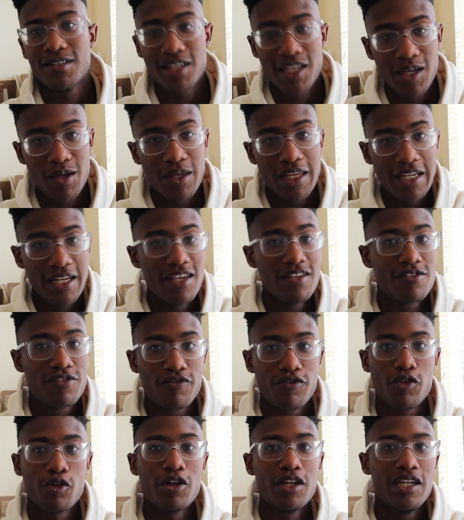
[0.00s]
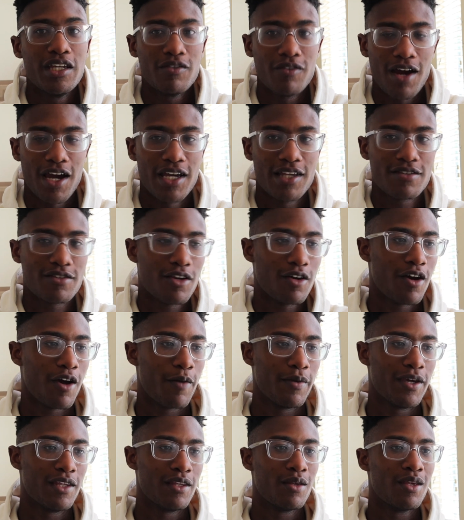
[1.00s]
it is free, right? So, I
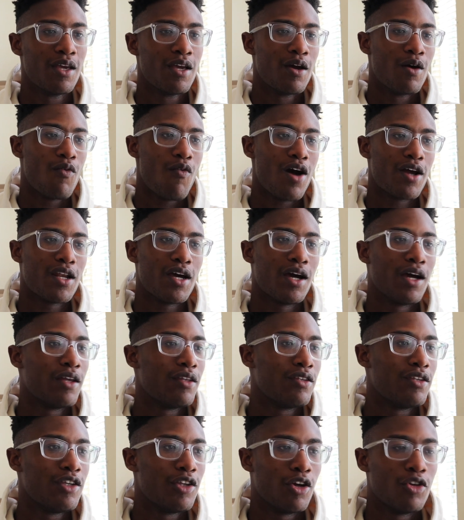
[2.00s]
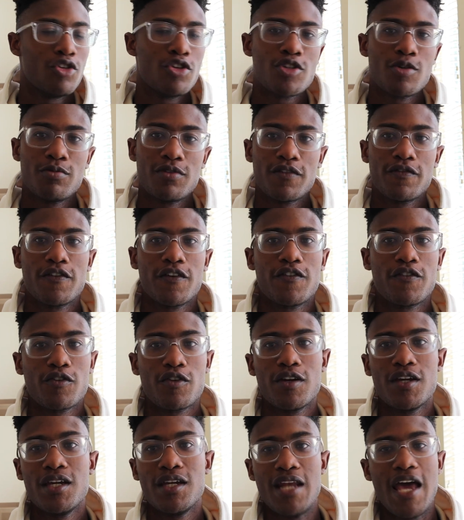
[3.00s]
mean, why not, do something for
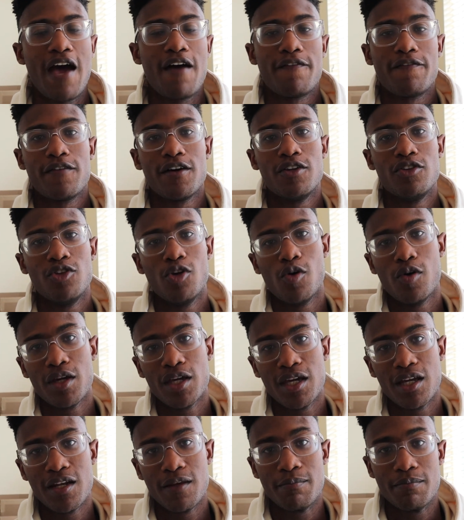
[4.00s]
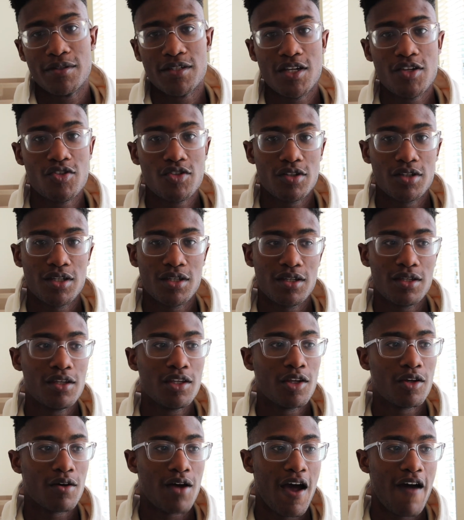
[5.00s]
free and have fun doing it and potentially,
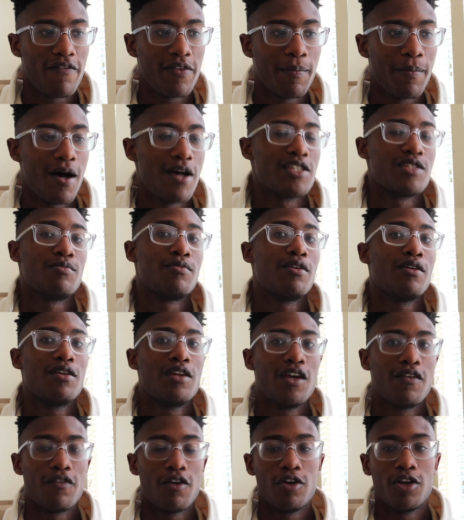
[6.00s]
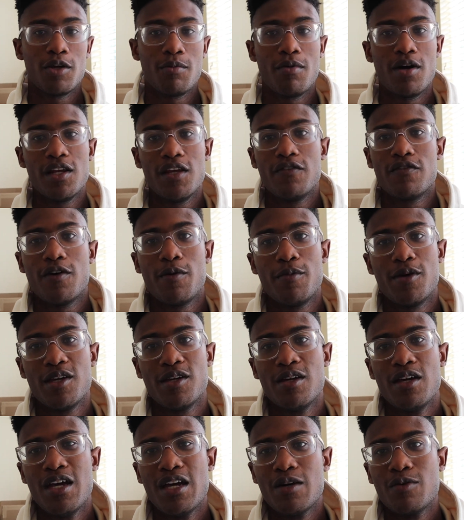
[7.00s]
have the possibility of earning money from it,
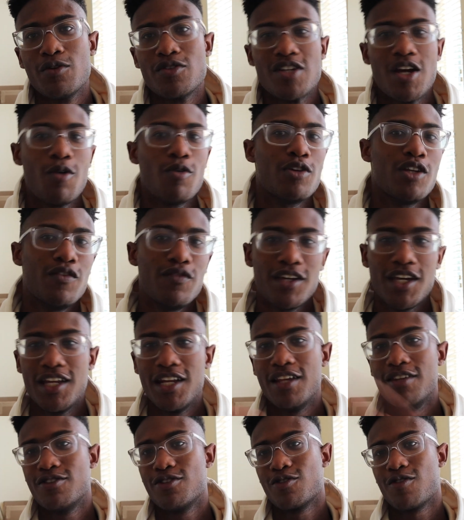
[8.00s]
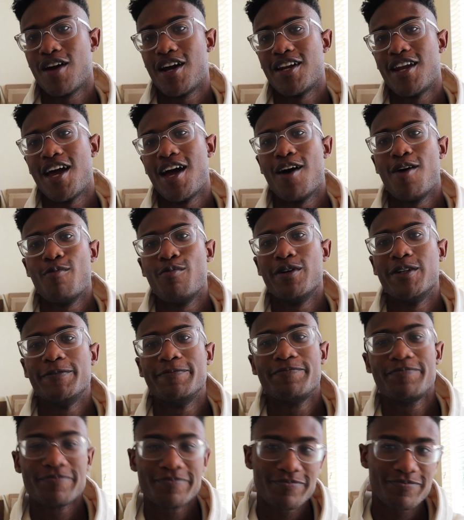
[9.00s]
which I won't even get into right now.
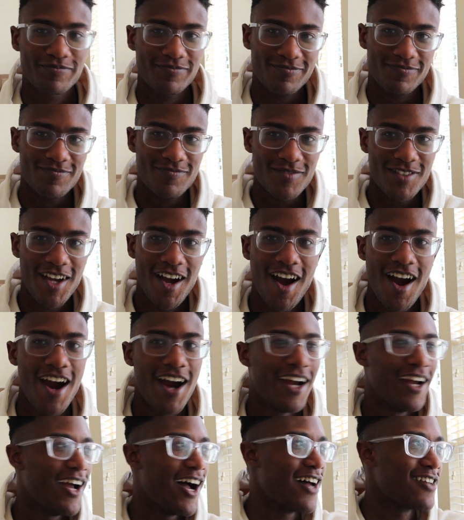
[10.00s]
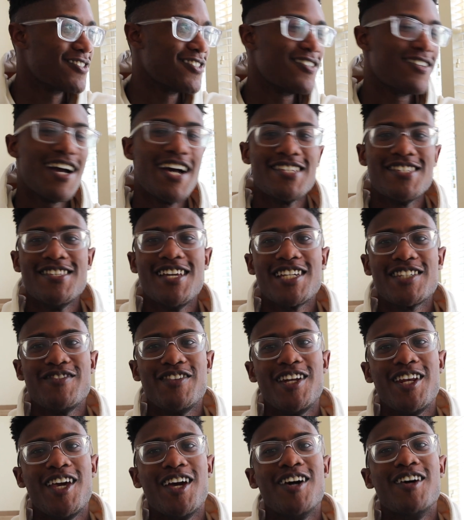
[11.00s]
But all right, I'll see you guys in the next
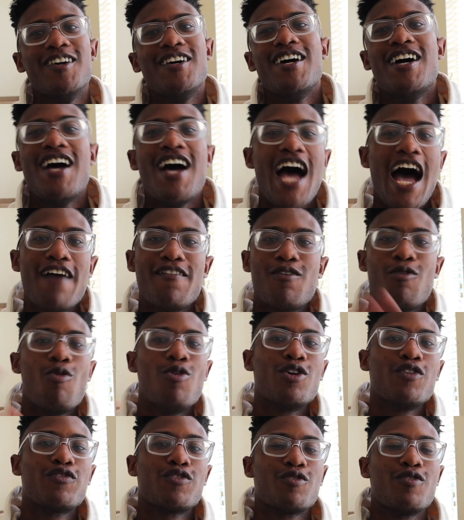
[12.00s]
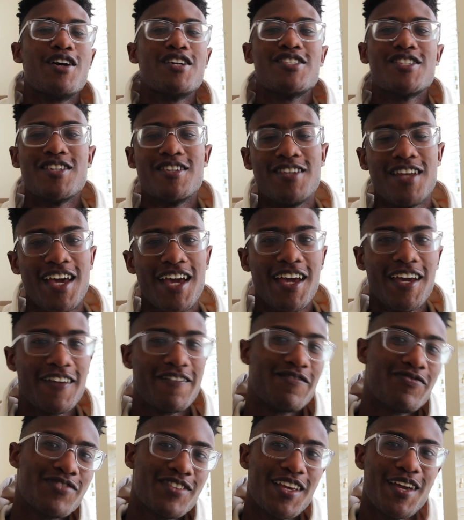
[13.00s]
video. Have a wonderful rest of your day.
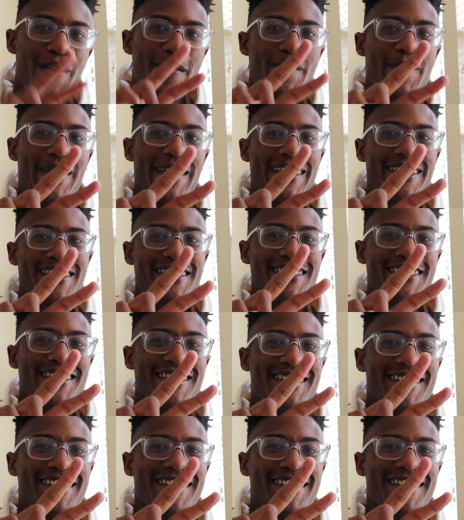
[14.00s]
Peace.